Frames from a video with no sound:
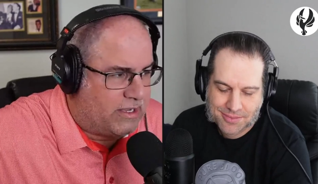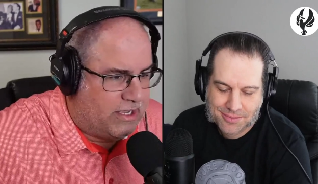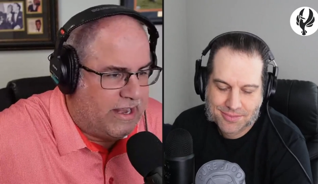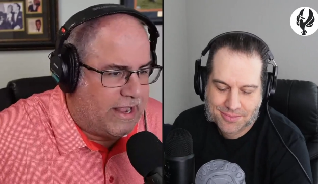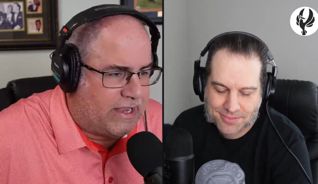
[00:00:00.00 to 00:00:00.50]

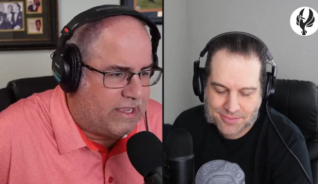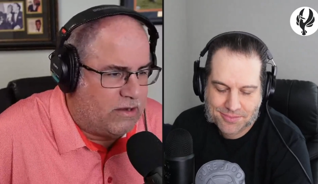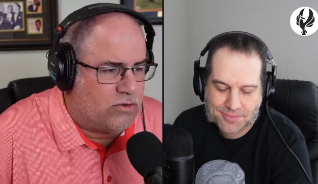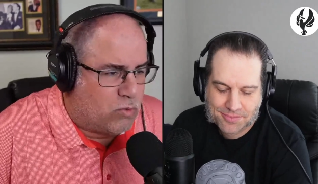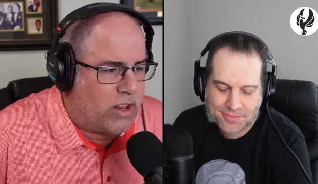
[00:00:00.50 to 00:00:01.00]
Speaker 1: Connecticut
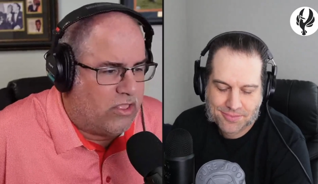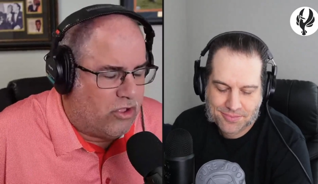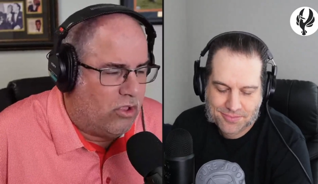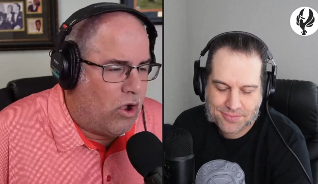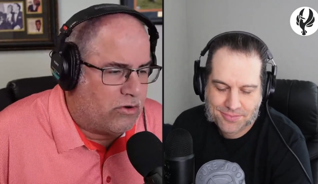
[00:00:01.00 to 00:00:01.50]
was one of the
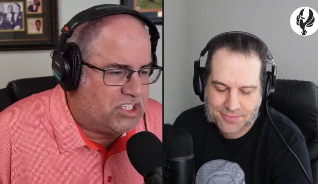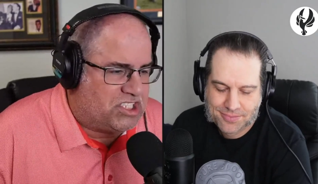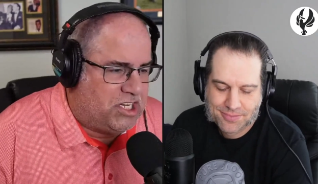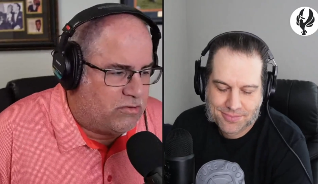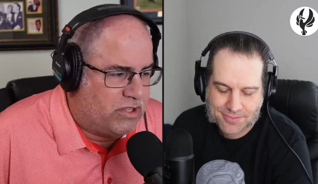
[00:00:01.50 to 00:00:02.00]

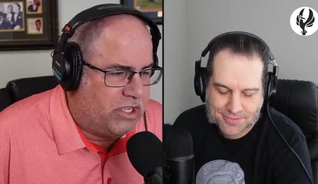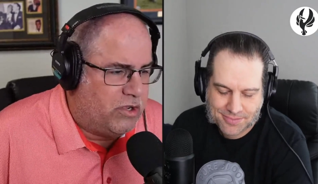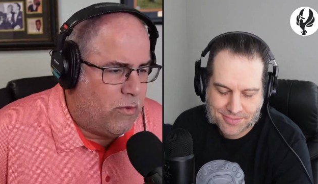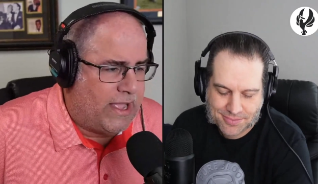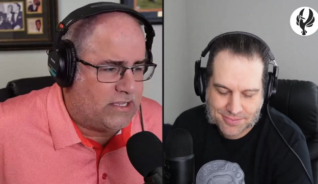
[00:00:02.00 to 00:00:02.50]
largest here in the
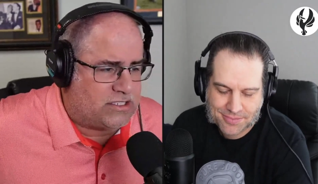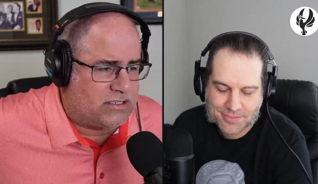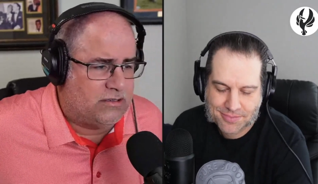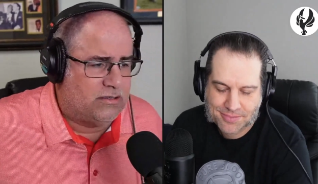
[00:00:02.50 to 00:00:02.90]
U.S